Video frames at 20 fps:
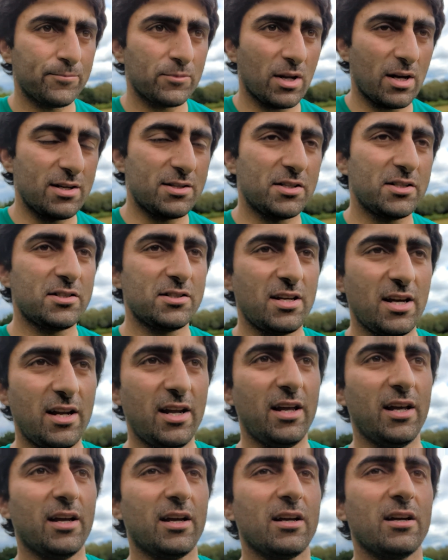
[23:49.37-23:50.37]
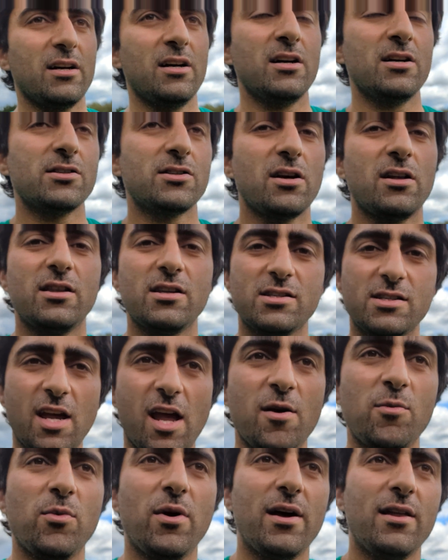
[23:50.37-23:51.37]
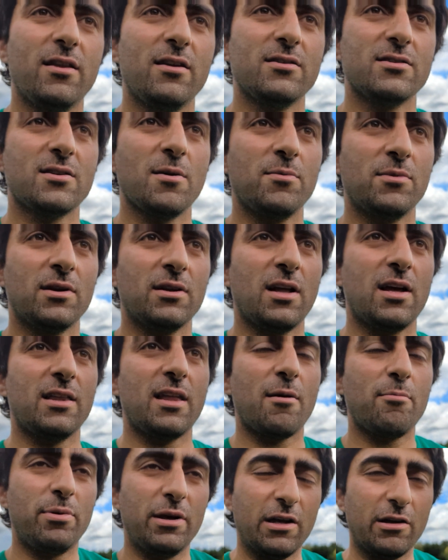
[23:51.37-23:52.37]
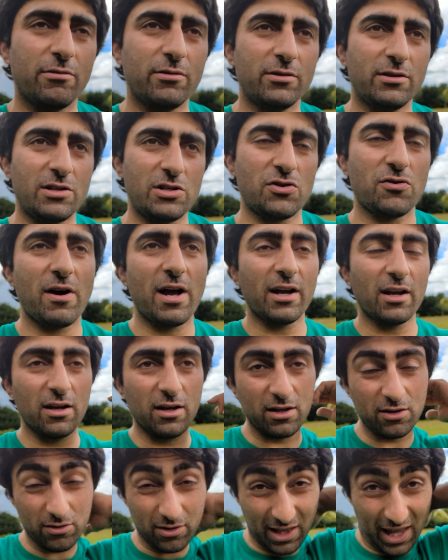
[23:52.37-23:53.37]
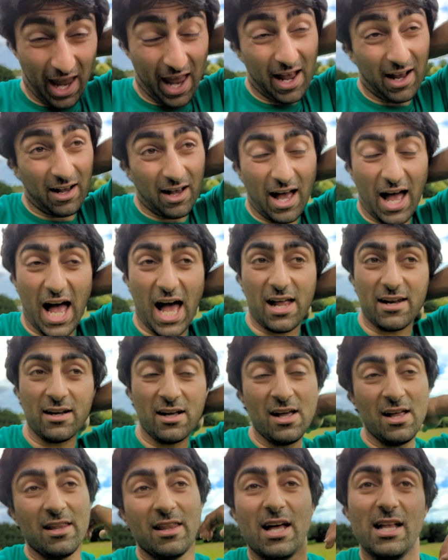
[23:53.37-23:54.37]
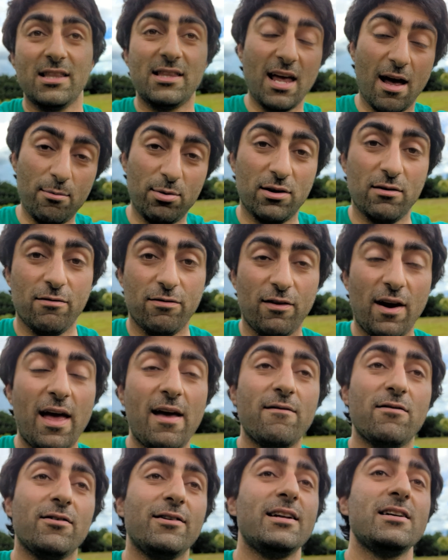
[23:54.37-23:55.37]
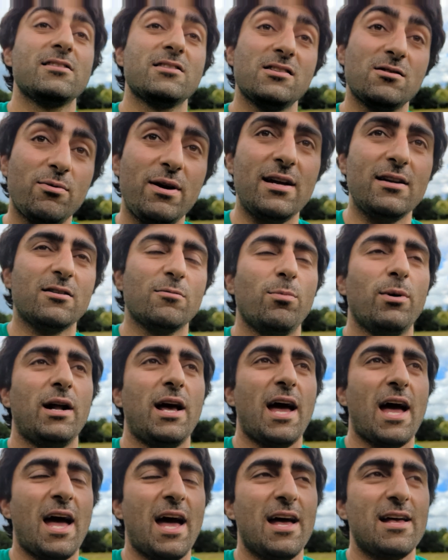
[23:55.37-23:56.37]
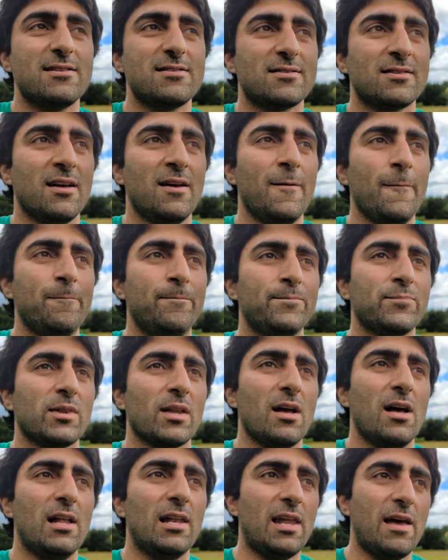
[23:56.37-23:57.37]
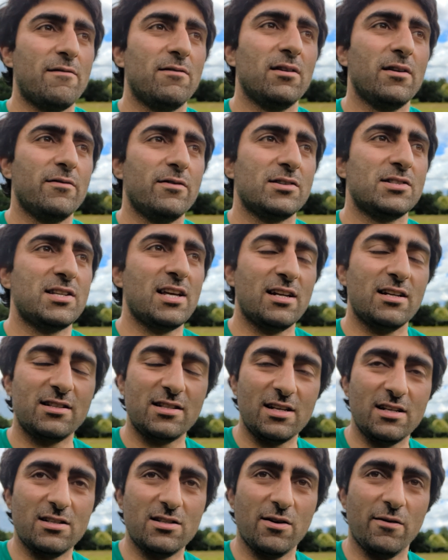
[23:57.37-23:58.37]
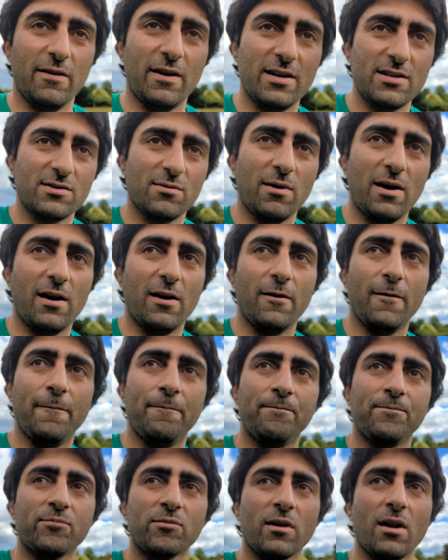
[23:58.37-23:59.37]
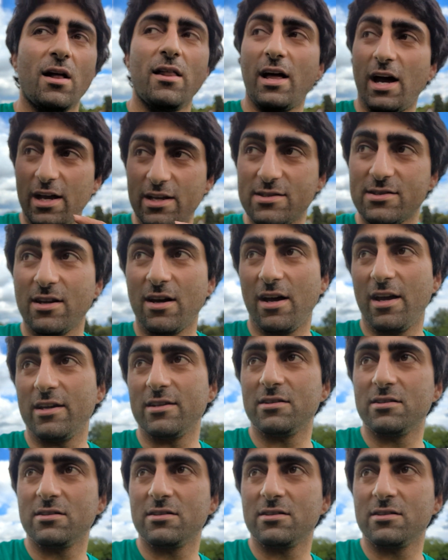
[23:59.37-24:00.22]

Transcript: acidic. So in the same way that something like that Bigger the Shrekken or the Inga had that depth of flavour, it is sweet, but it has a level of acidity to it as well. That is nice.